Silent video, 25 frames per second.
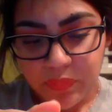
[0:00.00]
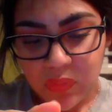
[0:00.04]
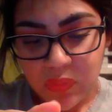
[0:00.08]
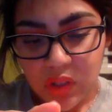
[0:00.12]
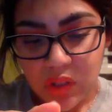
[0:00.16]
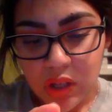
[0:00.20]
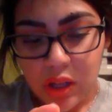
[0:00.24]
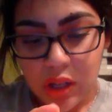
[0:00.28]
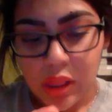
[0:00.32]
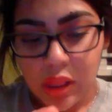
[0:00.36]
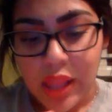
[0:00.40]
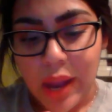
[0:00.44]

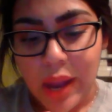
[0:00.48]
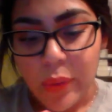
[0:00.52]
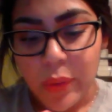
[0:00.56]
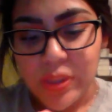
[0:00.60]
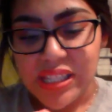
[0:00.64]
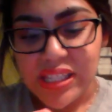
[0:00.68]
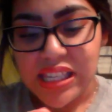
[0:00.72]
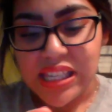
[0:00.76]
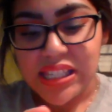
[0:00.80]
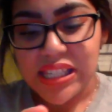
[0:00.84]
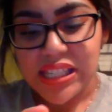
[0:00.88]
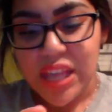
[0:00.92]
allow it
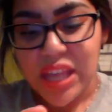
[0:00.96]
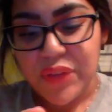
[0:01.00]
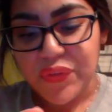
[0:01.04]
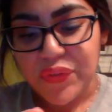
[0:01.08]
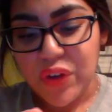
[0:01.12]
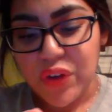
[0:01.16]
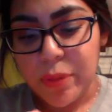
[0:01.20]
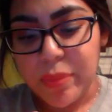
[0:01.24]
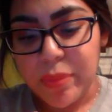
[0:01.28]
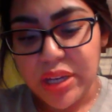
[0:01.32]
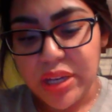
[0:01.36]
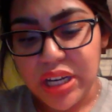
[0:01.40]
to set for
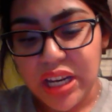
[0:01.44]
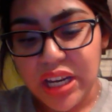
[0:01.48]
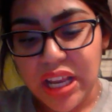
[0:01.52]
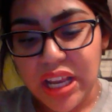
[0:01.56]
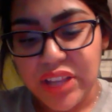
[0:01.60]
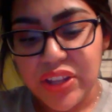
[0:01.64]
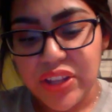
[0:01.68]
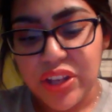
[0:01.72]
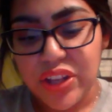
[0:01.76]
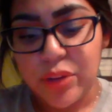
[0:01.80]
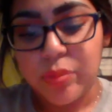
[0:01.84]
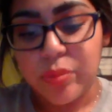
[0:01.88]
a minute and
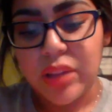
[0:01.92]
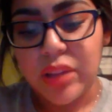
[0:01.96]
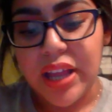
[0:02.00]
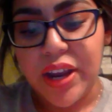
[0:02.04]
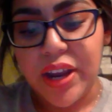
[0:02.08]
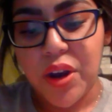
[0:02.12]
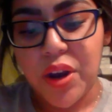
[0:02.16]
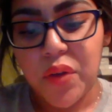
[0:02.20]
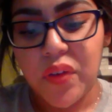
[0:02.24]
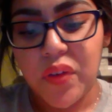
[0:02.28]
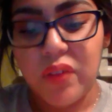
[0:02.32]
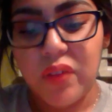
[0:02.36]
then apply
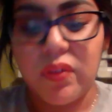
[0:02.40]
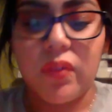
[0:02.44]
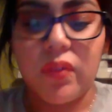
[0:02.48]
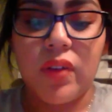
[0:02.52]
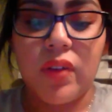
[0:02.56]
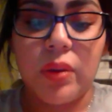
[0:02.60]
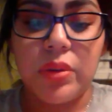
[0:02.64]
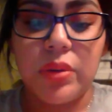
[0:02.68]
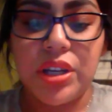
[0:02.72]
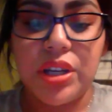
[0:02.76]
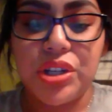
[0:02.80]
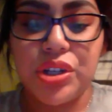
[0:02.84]
your favorite
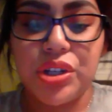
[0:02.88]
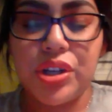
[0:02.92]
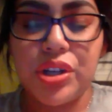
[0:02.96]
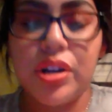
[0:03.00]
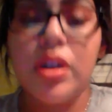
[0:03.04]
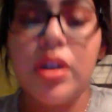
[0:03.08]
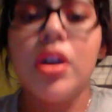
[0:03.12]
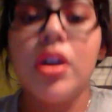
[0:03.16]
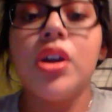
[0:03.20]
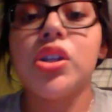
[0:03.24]
foundation.